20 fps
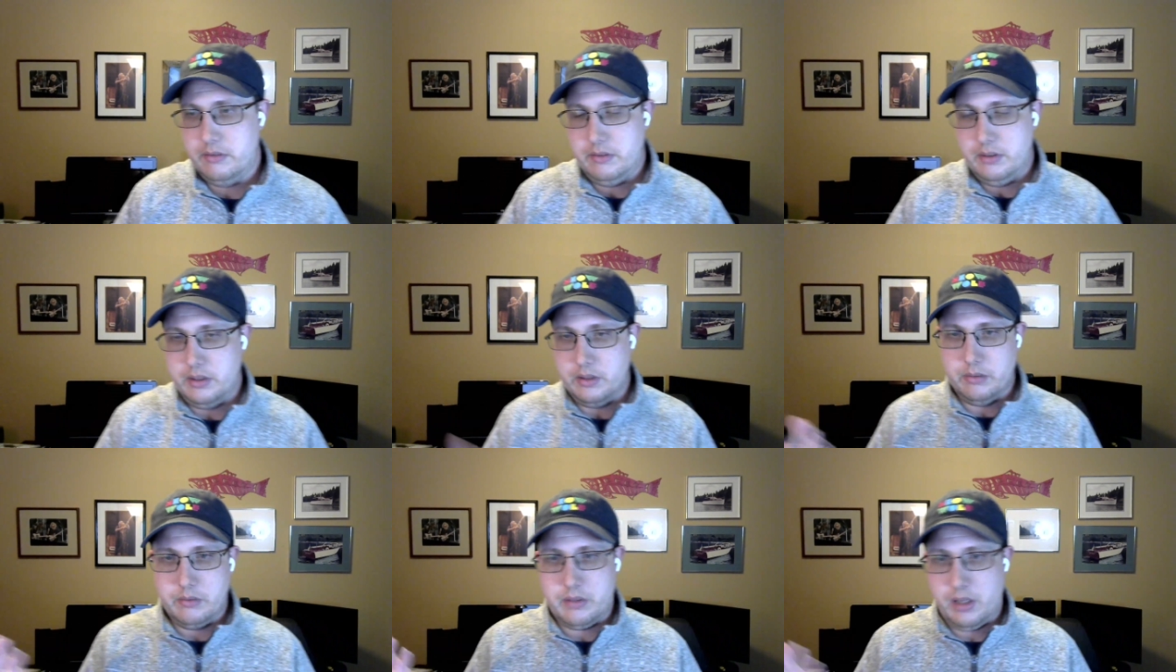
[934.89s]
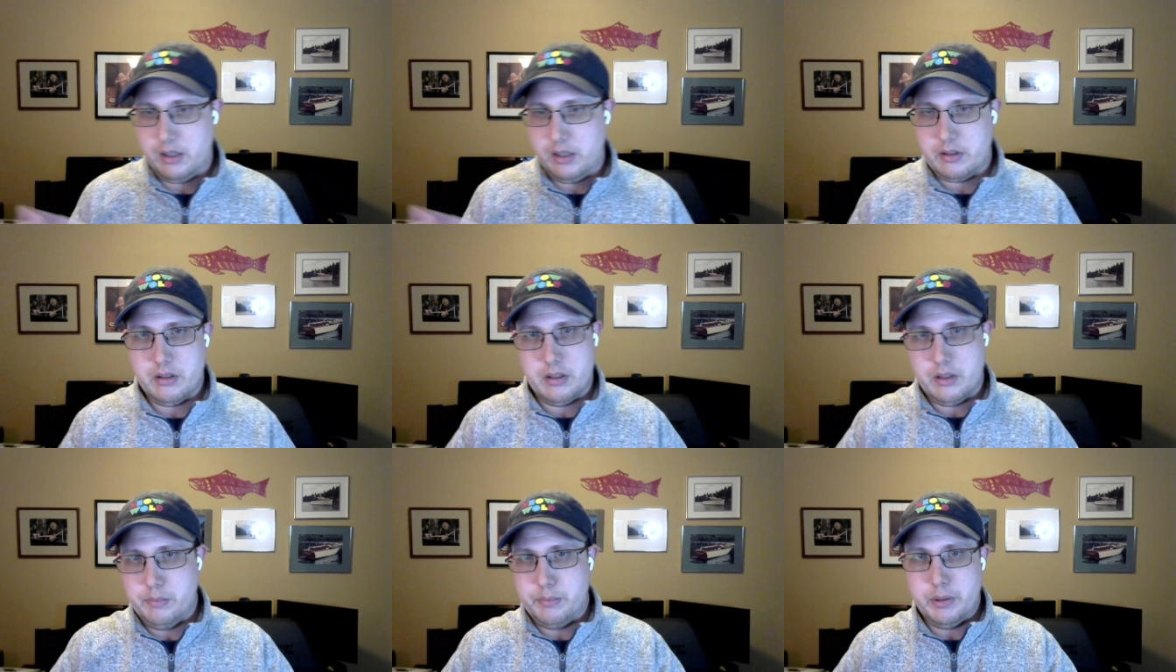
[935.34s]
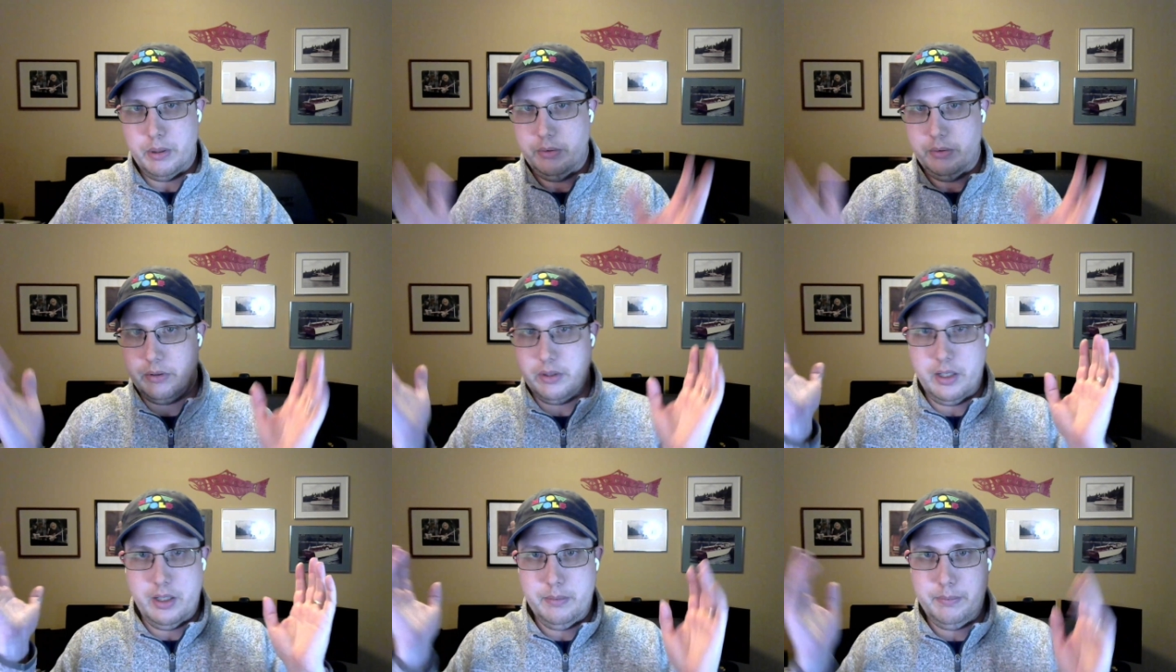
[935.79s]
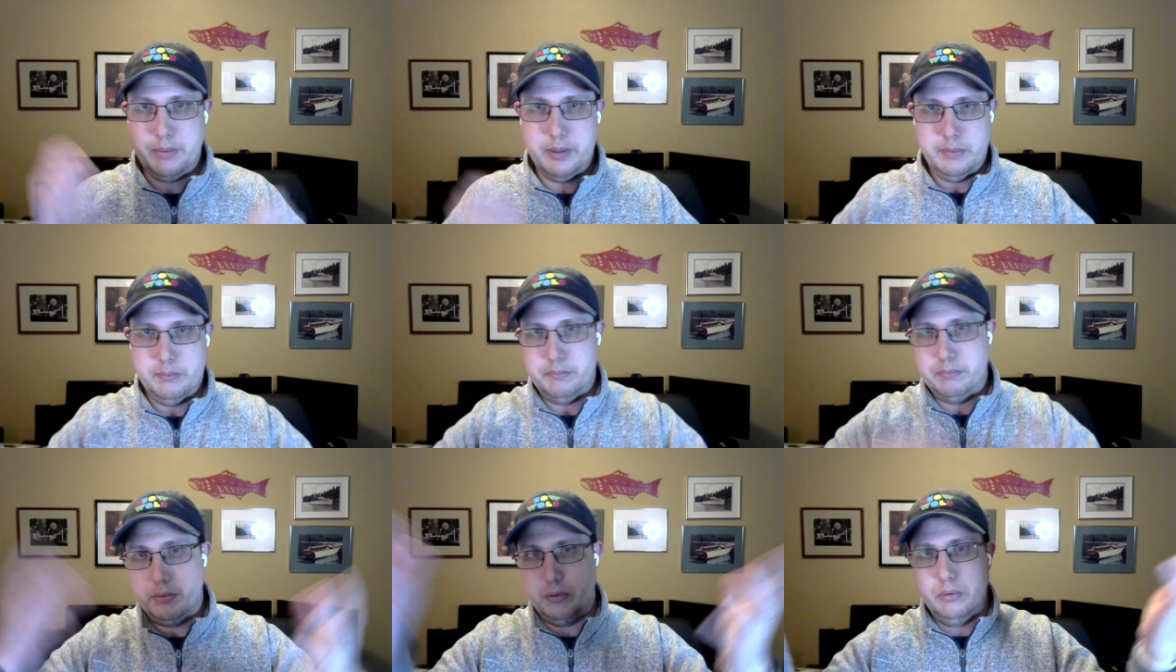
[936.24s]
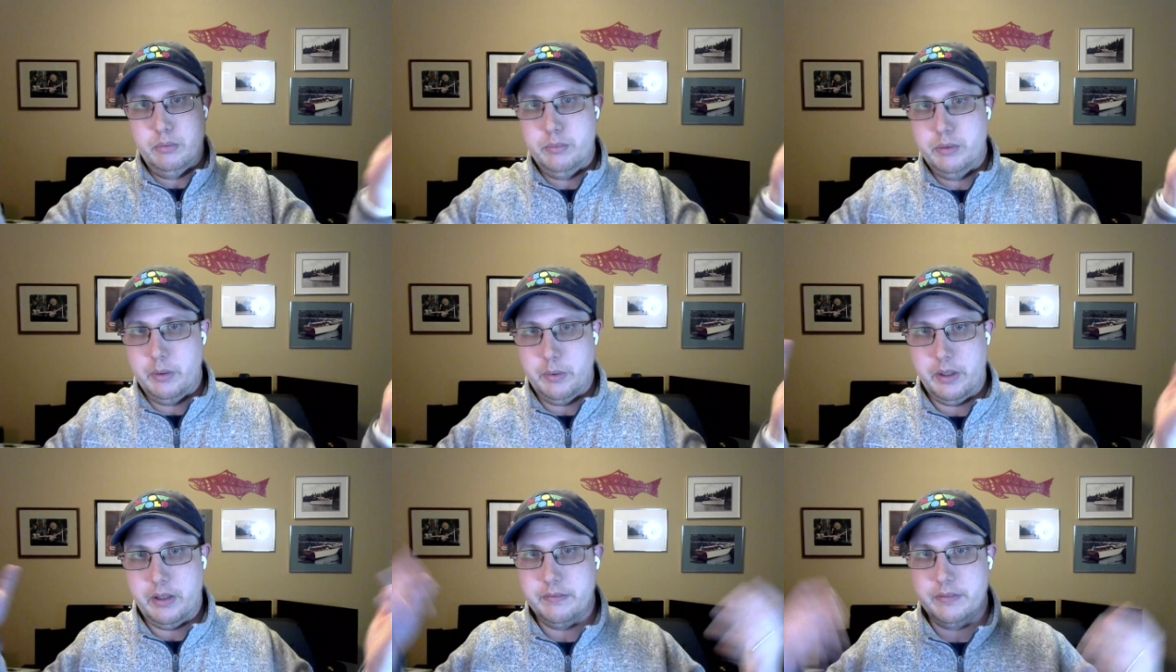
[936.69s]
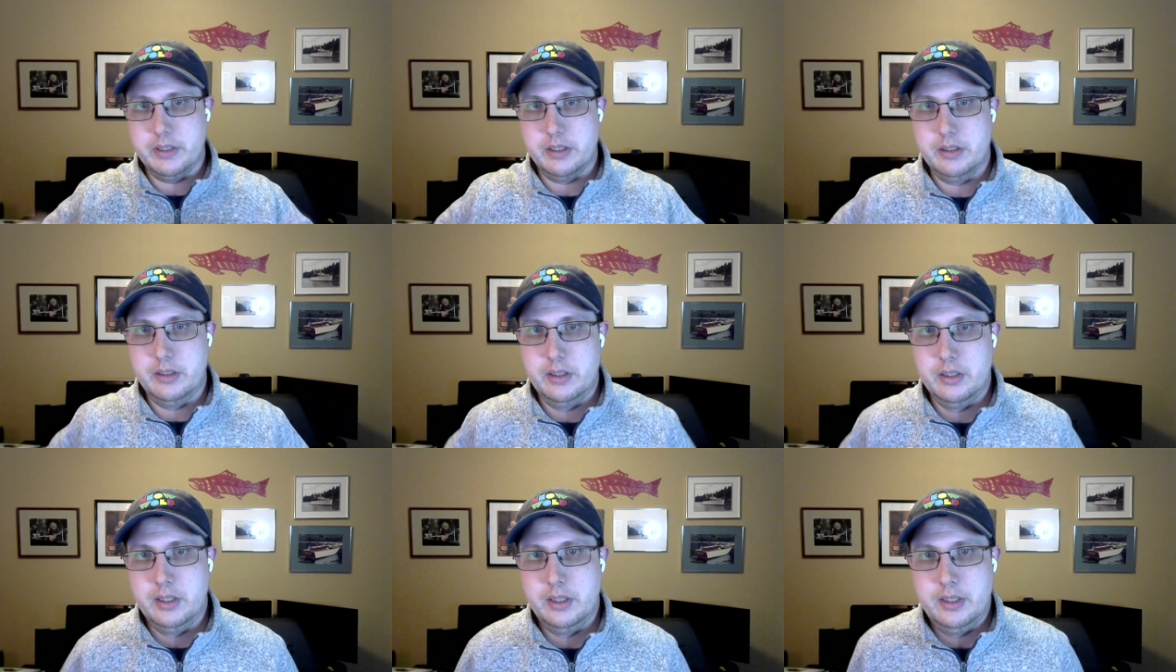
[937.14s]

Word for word: you know Docker compose up and boom you have a